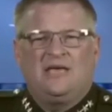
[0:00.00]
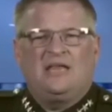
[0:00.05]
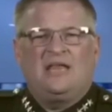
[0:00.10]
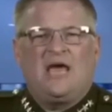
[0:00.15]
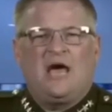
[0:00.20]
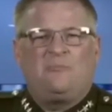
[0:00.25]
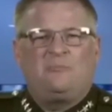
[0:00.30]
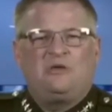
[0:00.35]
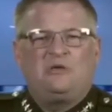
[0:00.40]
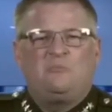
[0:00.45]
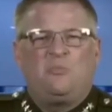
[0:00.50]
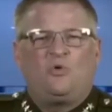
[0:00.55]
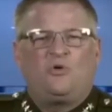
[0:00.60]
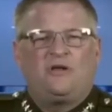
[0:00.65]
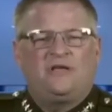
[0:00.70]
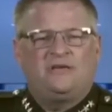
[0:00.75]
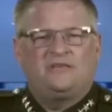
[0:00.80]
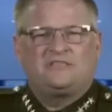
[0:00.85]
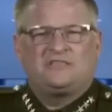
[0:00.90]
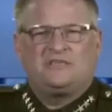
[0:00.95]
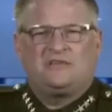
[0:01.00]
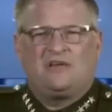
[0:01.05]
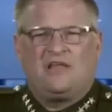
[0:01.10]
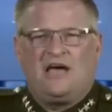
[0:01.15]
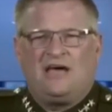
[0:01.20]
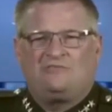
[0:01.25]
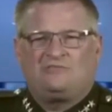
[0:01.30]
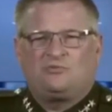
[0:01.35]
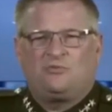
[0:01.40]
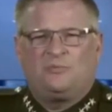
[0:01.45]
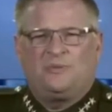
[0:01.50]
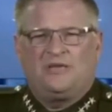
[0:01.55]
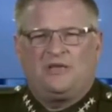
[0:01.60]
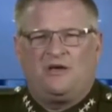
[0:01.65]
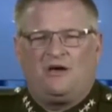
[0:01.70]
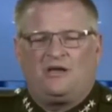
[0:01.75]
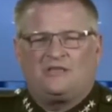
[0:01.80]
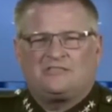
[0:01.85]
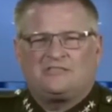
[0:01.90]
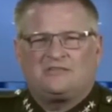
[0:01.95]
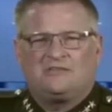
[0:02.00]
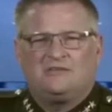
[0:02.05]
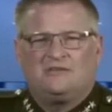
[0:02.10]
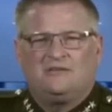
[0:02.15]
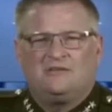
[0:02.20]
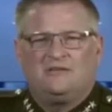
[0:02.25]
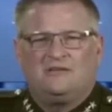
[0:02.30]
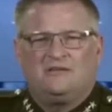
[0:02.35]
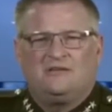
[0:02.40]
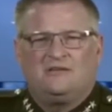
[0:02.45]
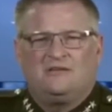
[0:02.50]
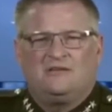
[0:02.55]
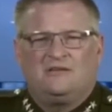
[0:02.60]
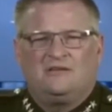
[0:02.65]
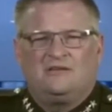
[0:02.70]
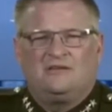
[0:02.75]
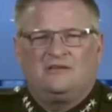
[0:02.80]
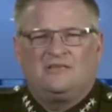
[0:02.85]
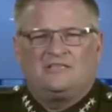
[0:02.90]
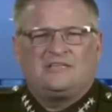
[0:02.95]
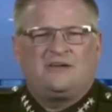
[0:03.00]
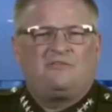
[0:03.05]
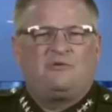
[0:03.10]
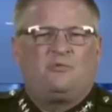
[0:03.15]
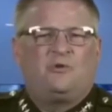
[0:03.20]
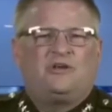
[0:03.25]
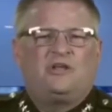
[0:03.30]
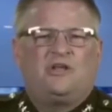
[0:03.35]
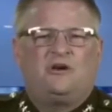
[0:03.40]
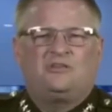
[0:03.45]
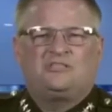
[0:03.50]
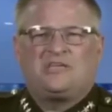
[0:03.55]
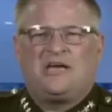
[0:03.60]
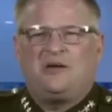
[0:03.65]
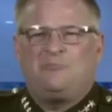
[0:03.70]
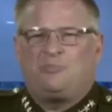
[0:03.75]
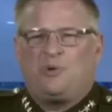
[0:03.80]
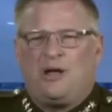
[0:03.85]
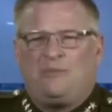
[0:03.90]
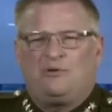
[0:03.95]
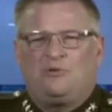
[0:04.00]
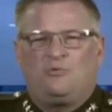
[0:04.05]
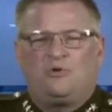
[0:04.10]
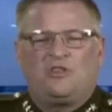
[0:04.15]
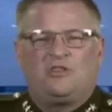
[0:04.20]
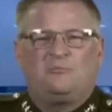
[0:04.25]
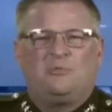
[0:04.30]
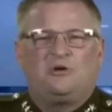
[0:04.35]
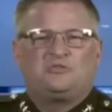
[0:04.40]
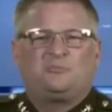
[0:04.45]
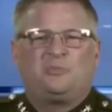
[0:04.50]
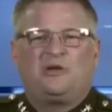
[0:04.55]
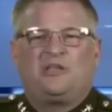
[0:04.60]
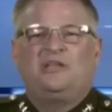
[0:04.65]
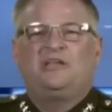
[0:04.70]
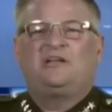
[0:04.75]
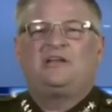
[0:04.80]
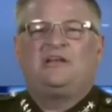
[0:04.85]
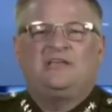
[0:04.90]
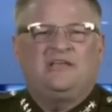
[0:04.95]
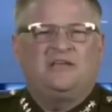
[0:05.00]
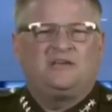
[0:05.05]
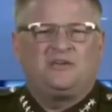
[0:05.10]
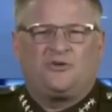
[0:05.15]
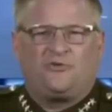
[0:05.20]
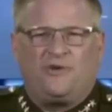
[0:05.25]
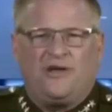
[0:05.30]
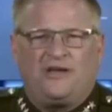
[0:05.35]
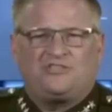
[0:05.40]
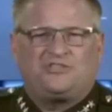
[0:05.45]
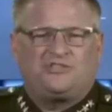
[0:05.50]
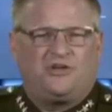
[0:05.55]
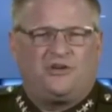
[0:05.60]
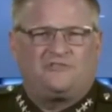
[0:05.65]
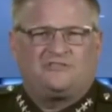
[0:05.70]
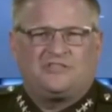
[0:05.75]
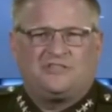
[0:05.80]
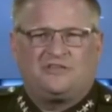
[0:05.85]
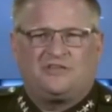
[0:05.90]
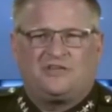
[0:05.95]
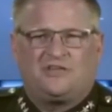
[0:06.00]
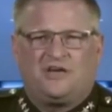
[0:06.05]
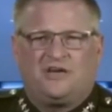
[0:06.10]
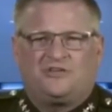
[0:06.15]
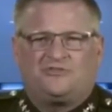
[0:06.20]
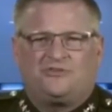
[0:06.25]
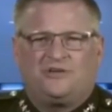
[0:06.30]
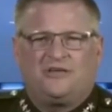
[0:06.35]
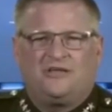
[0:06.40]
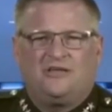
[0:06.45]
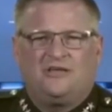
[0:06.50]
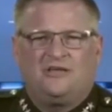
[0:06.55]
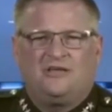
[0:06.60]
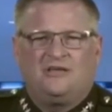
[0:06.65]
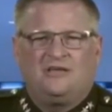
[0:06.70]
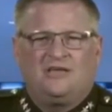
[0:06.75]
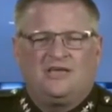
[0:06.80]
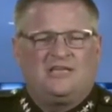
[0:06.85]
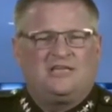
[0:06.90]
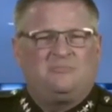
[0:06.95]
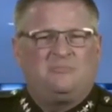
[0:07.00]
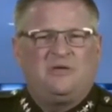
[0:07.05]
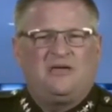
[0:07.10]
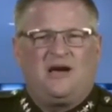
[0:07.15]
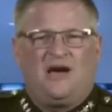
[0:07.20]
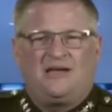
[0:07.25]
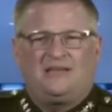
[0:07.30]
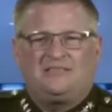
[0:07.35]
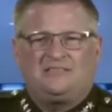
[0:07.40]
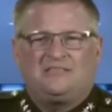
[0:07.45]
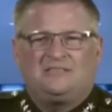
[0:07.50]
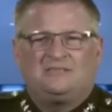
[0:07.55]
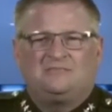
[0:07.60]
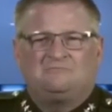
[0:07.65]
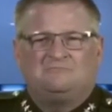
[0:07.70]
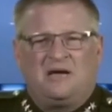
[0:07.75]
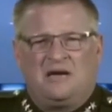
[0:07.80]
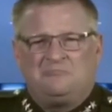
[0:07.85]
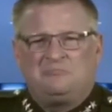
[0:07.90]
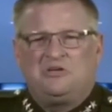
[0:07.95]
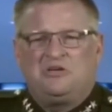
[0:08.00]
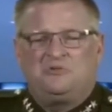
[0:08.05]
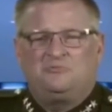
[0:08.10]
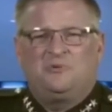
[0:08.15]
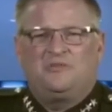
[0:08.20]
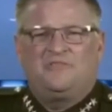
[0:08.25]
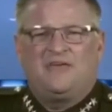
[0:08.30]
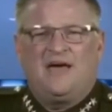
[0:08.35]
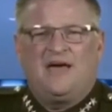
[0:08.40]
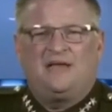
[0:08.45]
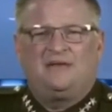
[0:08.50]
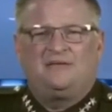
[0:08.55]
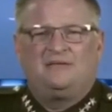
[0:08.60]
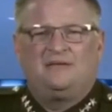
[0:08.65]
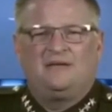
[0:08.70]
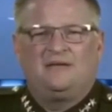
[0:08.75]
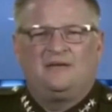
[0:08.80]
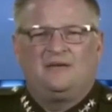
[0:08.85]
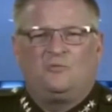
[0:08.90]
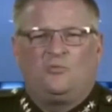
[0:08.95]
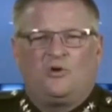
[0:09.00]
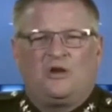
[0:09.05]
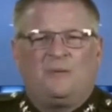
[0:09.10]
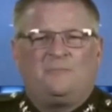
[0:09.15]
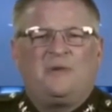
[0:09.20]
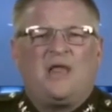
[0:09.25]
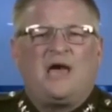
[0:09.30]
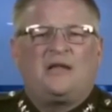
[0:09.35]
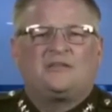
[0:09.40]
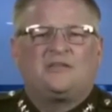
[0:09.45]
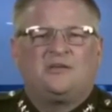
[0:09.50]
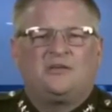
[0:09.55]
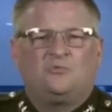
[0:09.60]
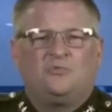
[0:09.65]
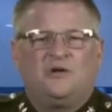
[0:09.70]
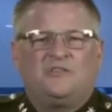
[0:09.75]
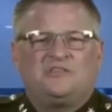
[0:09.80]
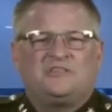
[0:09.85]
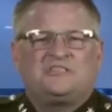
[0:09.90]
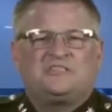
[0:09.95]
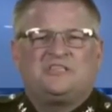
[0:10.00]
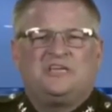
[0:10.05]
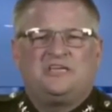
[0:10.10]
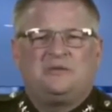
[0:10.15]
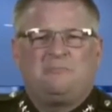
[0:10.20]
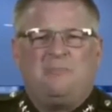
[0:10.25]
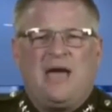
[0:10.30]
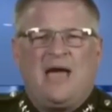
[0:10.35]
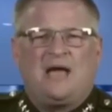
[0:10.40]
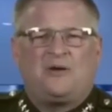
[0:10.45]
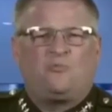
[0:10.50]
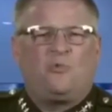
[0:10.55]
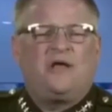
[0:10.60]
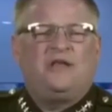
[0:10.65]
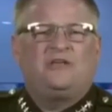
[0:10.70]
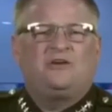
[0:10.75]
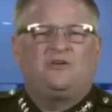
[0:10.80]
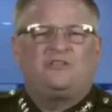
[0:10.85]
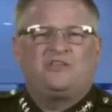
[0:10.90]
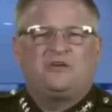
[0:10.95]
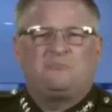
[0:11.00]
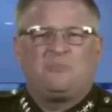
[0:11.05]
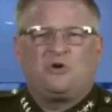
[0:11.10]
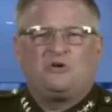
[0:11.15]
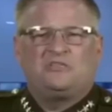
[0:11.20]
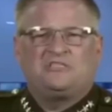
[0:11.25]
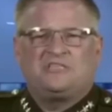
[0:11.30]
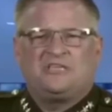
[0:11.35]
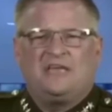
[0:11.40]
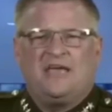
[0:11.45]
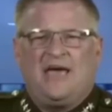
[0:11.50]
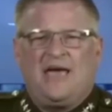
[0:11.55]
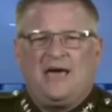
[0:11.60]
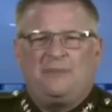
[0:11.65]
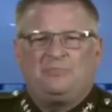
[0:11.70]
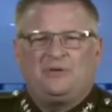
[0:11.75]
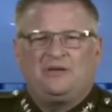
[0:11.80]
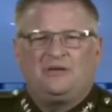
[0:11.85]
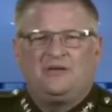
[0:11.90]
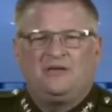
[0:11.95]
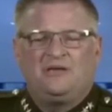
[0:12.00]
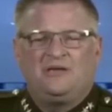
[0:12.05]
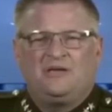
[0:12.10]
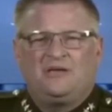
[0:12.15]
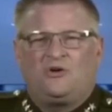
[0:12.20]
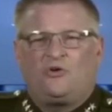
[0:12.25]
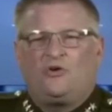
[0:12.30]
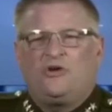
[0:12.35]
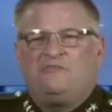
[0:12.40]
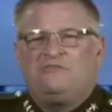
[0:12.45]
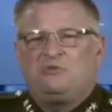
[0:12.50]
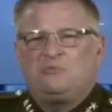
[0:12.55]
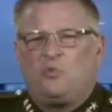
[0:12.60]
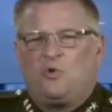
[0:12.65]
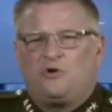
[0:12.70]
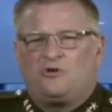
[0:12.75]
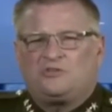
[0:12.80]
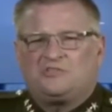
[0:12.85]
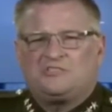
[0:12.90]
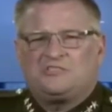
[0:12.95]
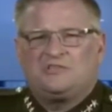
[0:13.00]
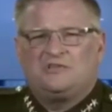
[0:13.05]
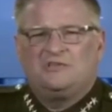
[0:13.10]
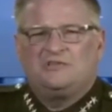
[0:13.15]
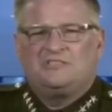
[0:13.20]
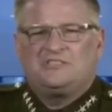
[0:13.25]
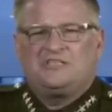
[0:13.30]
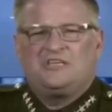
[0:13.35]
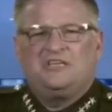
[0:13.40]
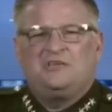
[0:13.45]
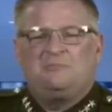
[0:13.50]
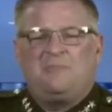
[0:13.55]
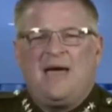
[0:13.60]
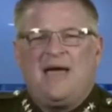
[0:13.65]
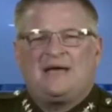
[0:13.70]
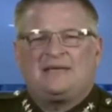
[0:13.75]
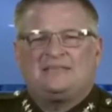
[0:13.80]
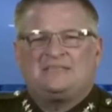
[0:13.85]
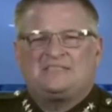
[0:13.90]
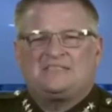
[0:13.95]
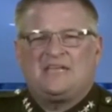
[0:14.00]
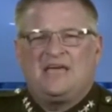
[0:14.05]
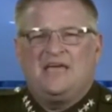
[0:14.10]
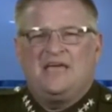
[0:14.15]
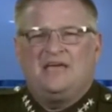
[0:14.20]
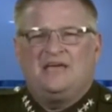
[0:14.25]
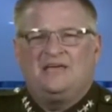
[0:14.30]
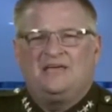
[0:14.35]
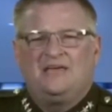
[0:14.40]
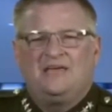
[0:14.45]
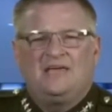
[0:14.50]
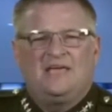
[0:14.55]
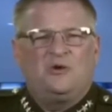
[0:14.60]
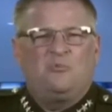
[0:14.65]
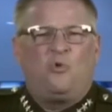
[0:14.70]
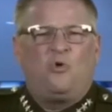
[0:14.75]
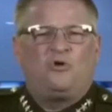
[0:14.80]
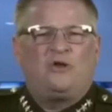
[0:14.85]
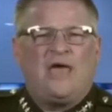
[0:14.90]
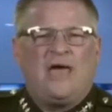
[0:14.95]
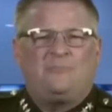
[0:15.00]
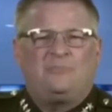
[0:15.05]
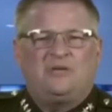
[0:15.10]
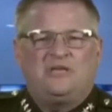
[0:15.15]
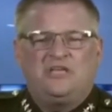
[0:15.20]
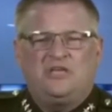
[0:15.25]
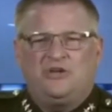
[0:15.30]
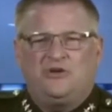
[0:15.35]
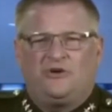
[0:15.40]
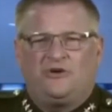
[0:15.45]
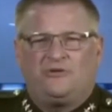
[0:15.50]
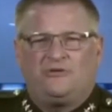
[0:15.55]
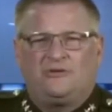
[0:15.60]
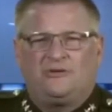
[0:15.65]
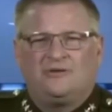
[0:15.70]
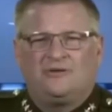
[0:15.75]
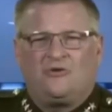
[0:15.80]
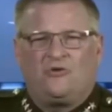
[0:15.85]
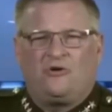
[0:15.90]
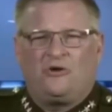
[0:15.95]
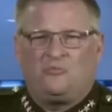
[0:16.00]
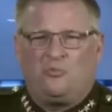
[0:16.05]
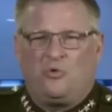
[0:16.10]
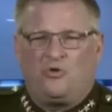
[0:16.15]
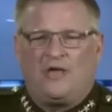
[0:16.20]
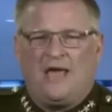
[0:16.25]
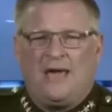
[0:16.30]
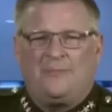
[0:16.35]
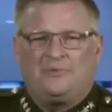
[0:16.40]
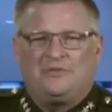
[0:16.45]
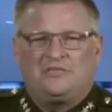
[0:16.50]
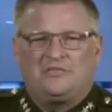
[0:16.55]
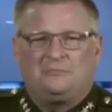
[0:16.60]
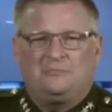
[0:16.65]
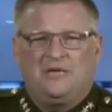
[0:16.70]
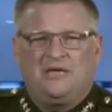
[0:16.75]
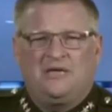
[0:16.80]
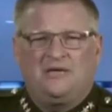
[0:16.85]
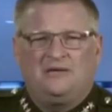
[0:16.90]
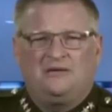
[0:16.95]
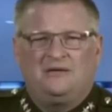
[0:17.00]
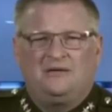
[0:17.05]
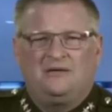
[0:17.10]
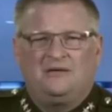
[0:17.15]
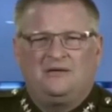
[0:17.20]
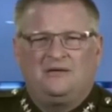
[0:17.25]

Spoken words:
and how many more innocent lives will be lost. As everyone knows, I am probably one of the most politically incorrect sheriffs in the country. And to be honest, I'm good with that. What I'm not good with is sitting back waiting on the emergency to happen. Or even worse, sitting back and saying it won't happen here or it won't happen to me.